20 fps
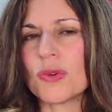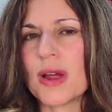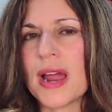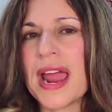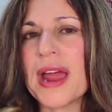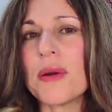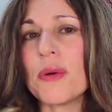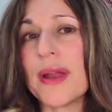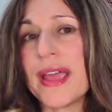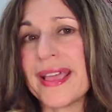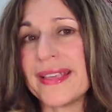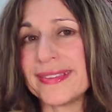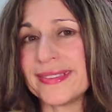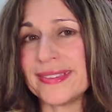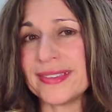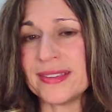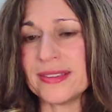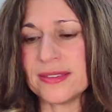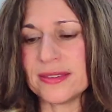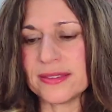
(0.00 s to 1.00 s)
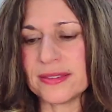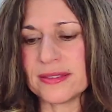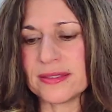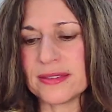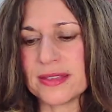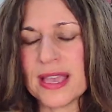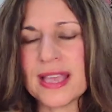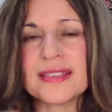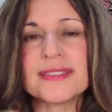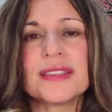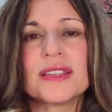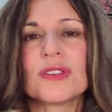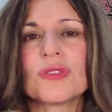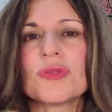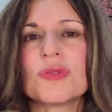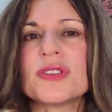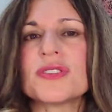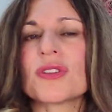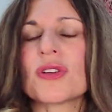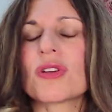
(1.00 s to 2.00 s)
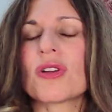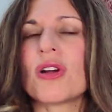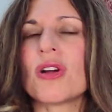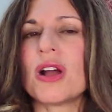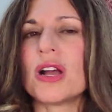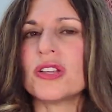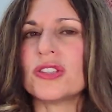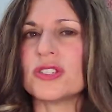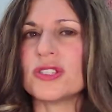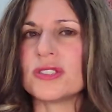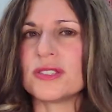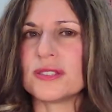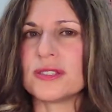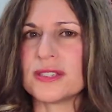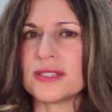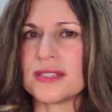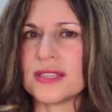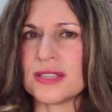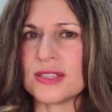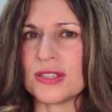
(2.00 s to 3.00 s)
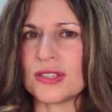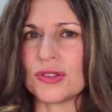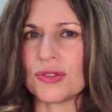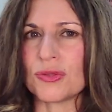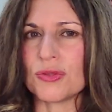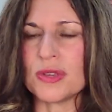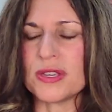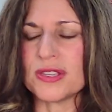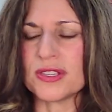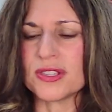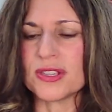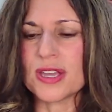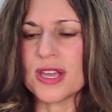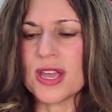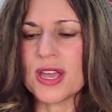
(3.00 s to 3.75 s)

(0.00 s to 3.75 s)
our essence has increased, our consciousness has increased.